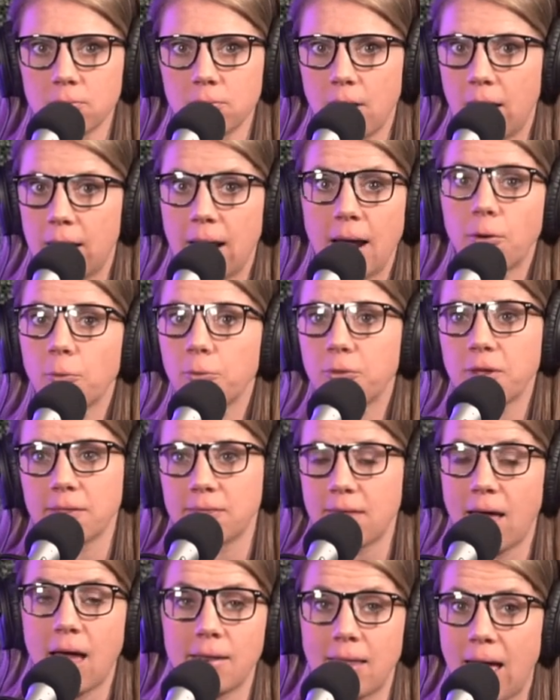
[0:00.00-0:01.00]
And I don't think
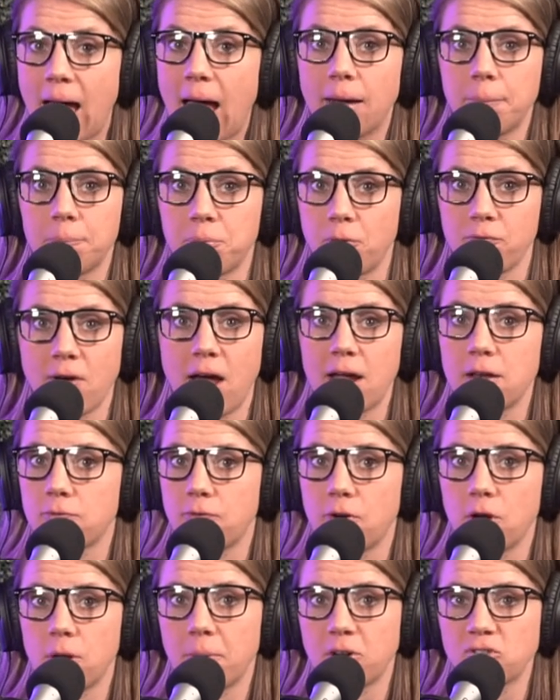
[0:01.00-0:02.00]
that that provides
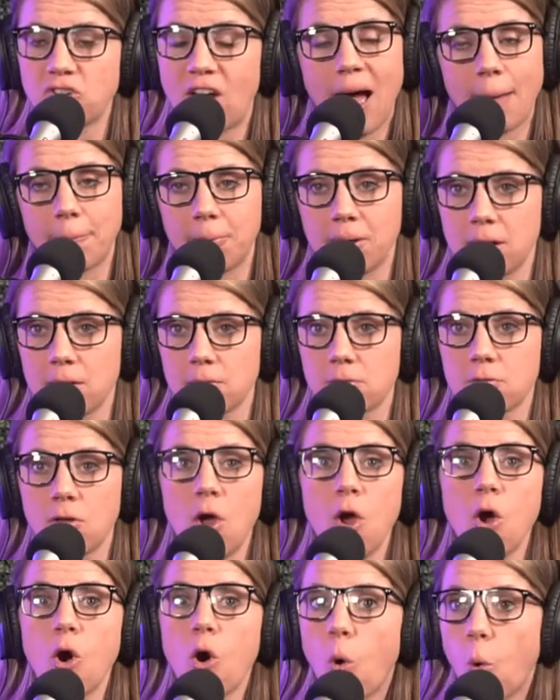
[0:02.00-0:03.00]
very much happiness
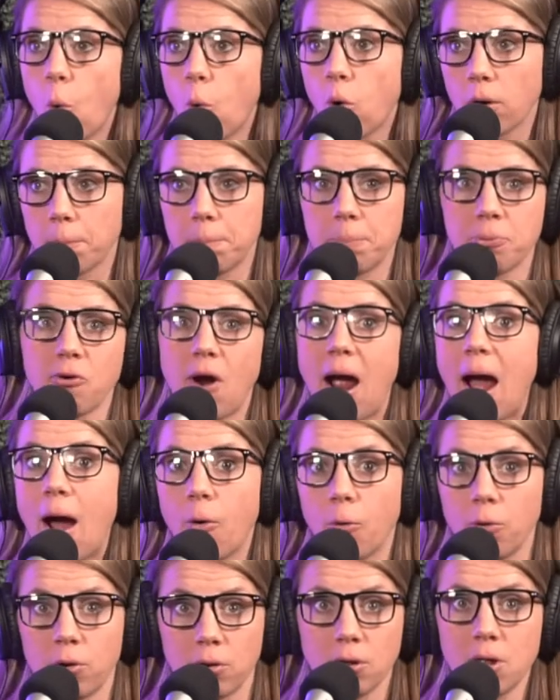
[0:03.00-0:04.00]
or
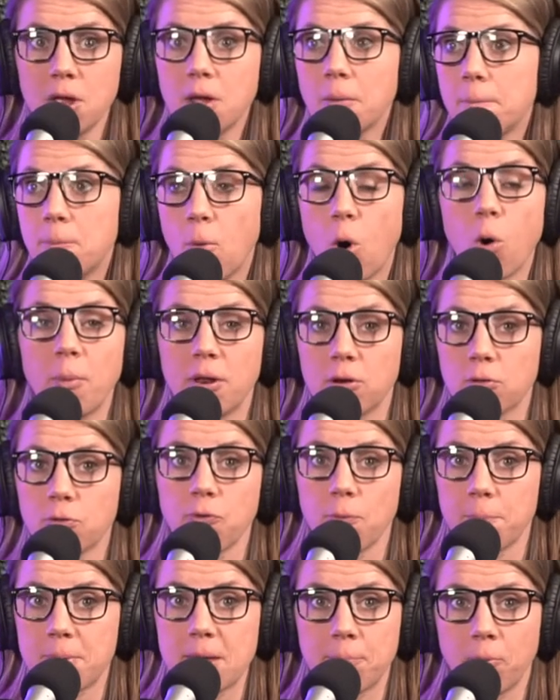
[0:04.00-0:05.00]
proud moments
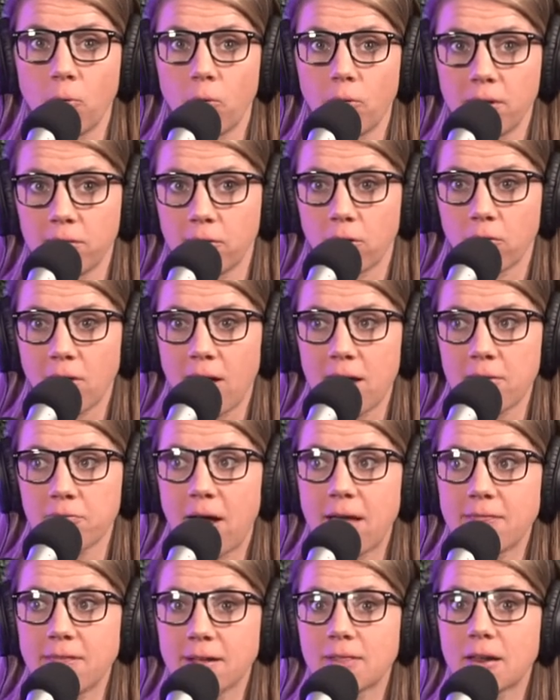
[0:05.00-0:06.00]
for people in their life.
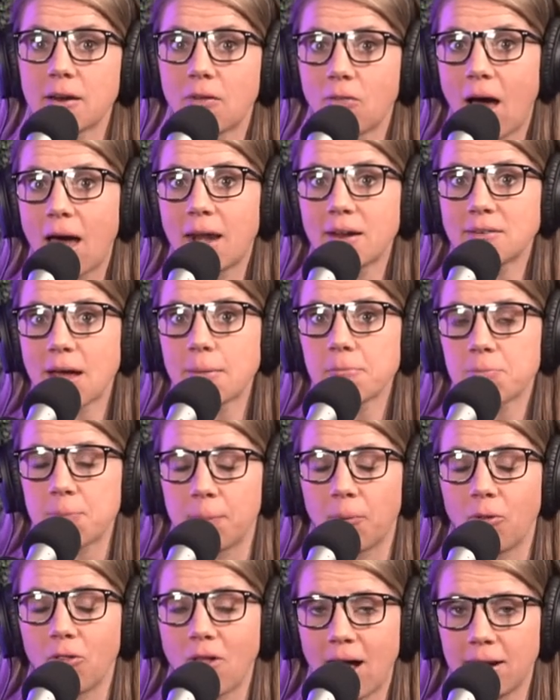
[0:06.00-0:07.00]
I think that a lot of times
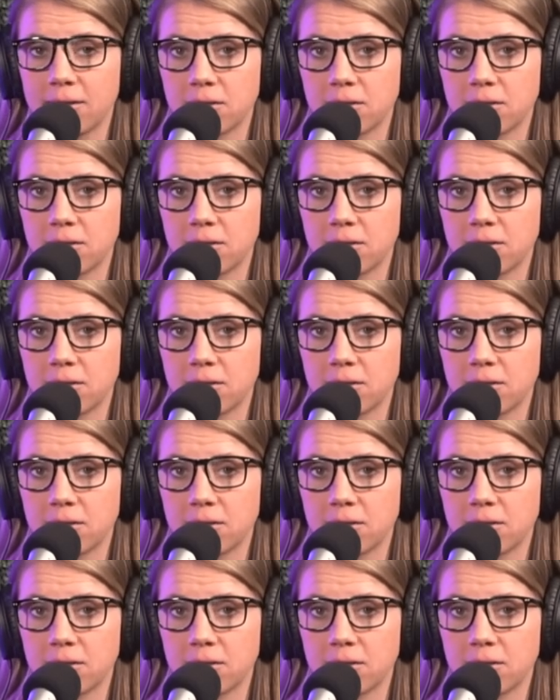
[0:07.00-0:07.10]
people lie to